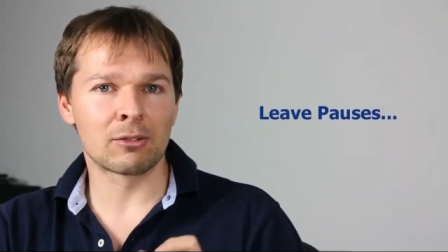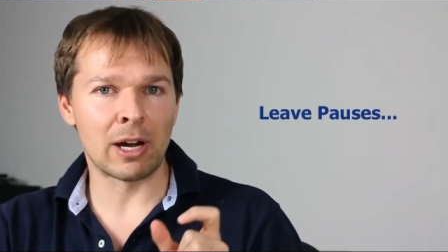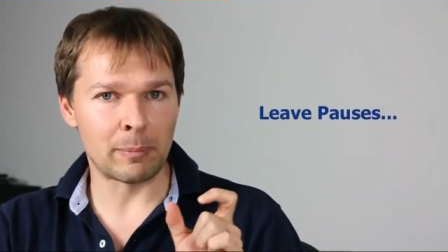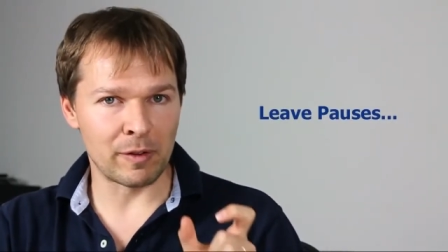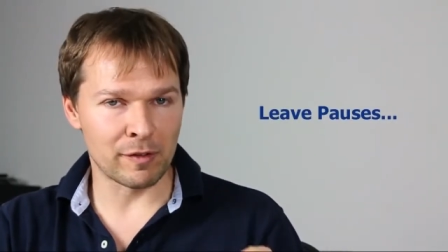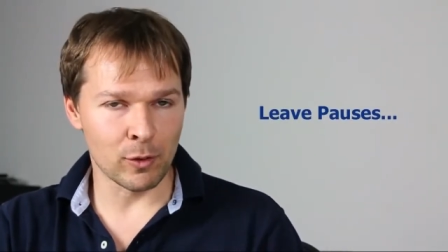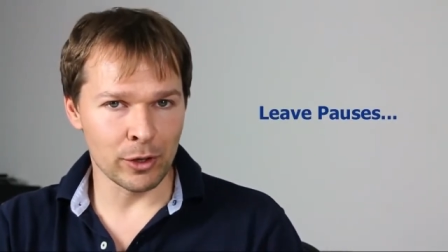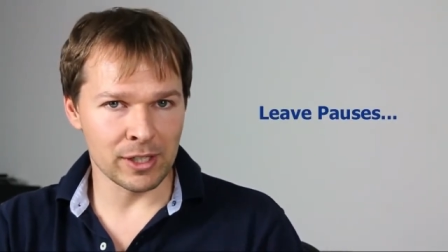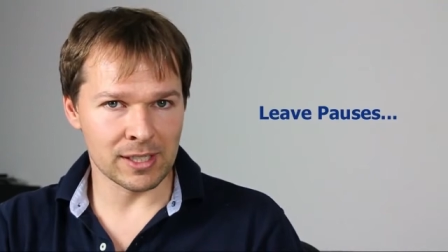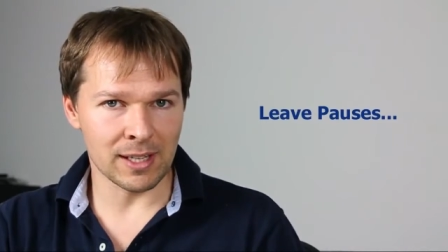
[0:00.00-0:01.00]
right
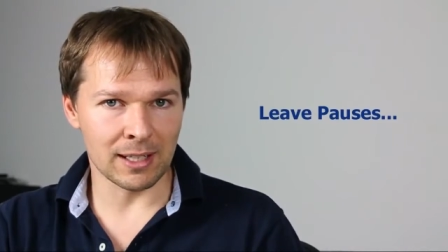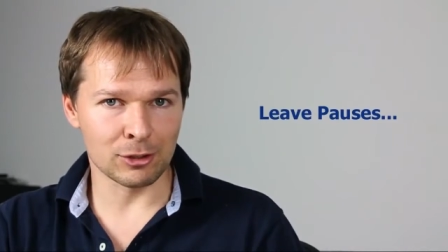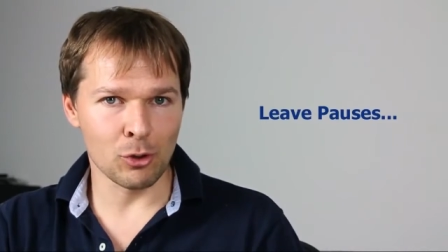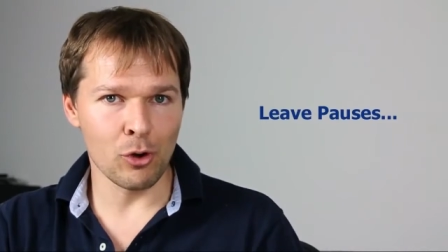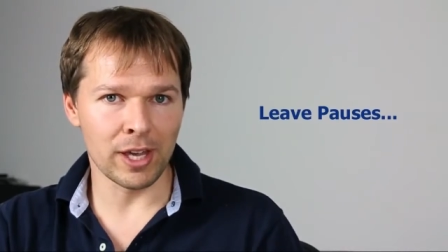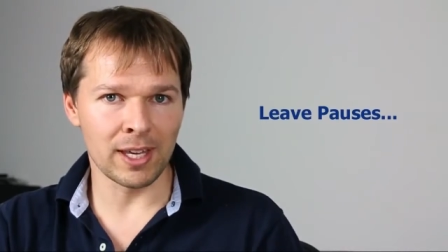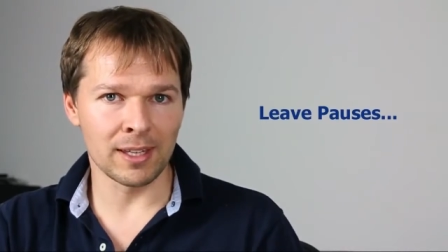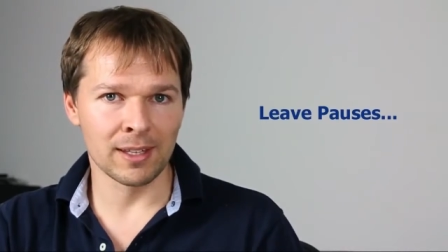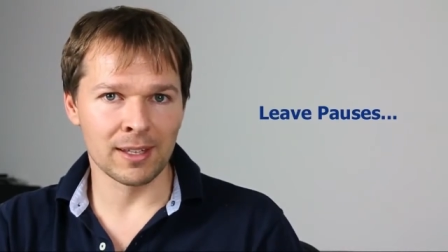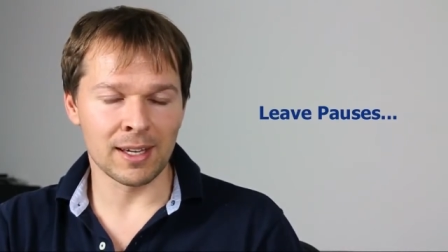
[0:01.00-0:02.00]
before you start
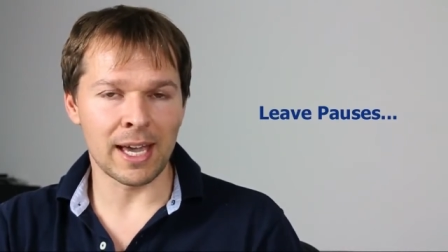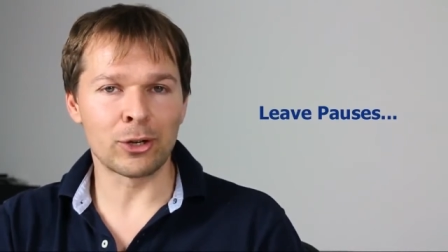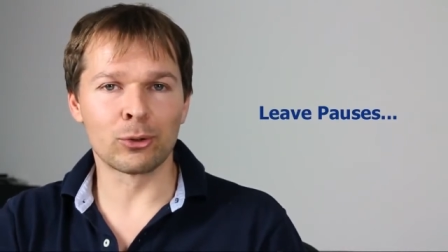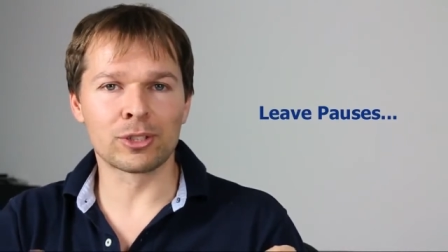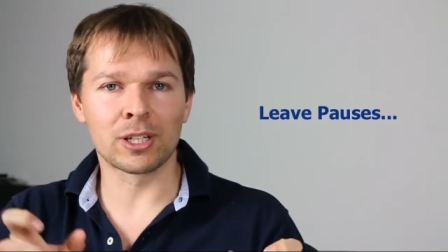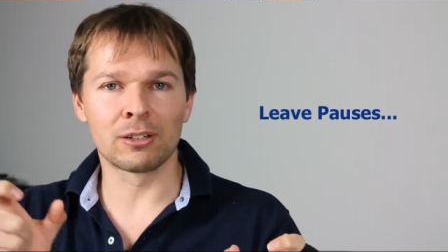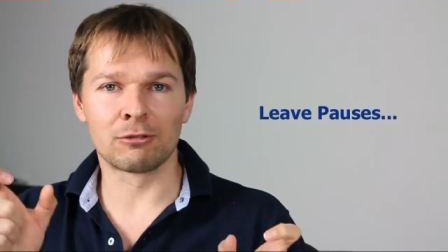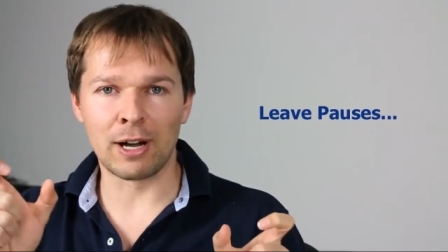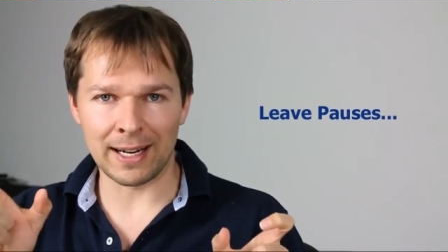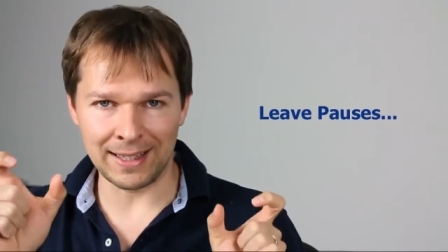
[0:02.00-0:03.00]
talking and also
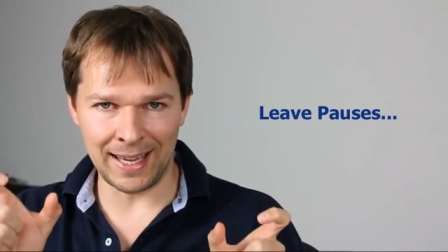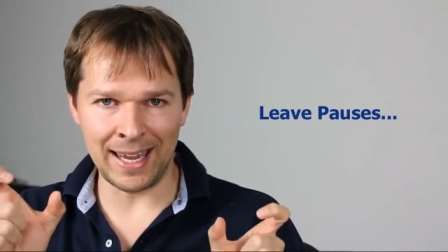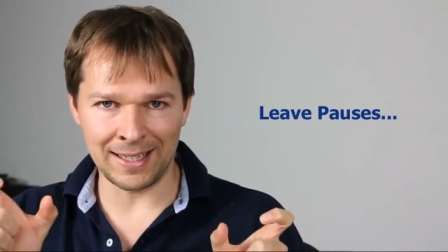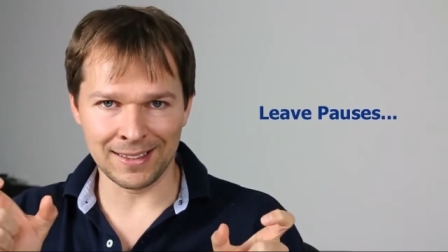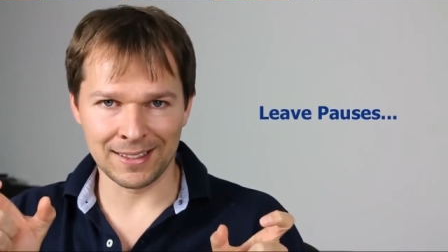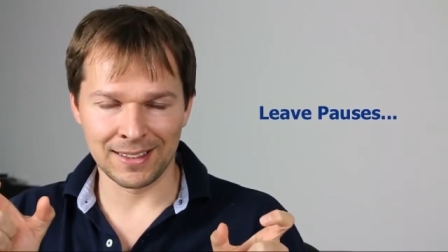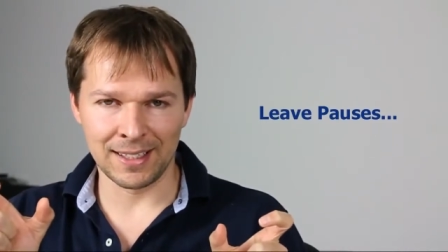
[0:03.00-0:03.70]
right at the end.